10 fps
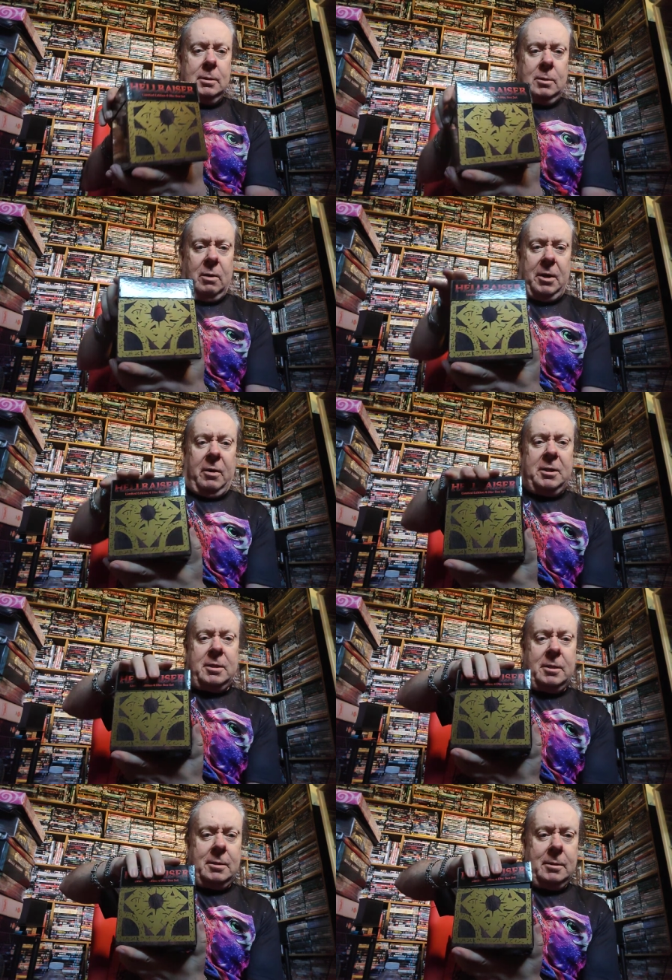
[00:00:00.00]
Quite
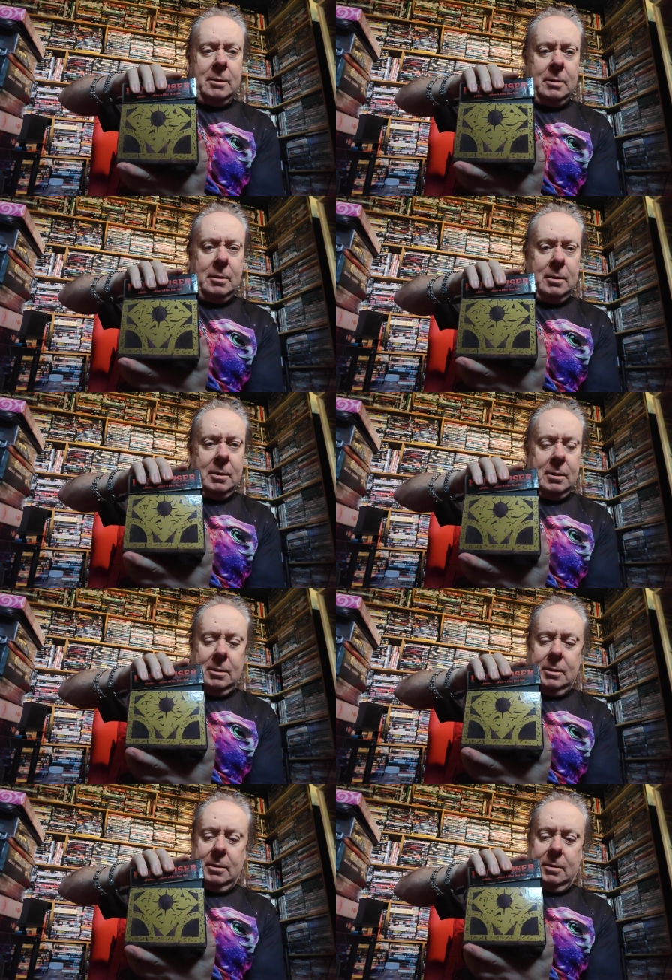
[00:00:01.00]
nice.
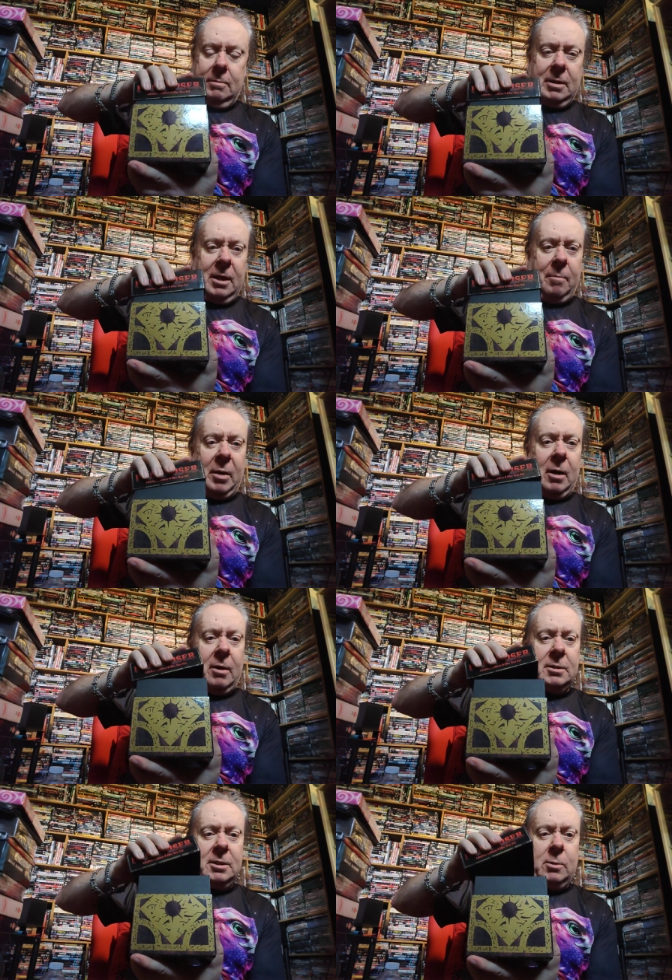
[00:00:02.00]
Look at it
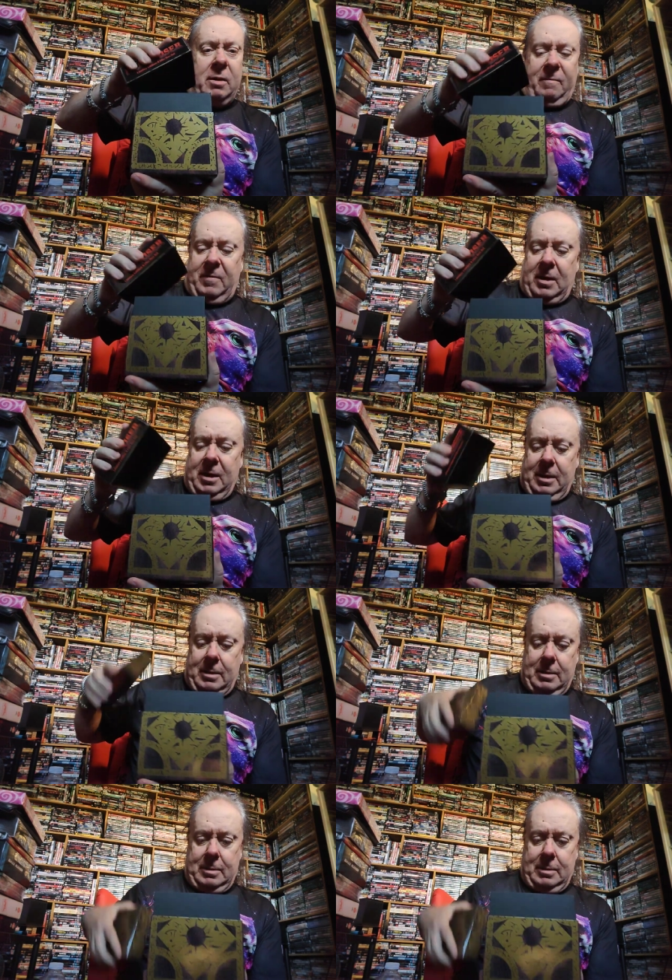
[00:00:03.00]
apart, it's quite fiddly.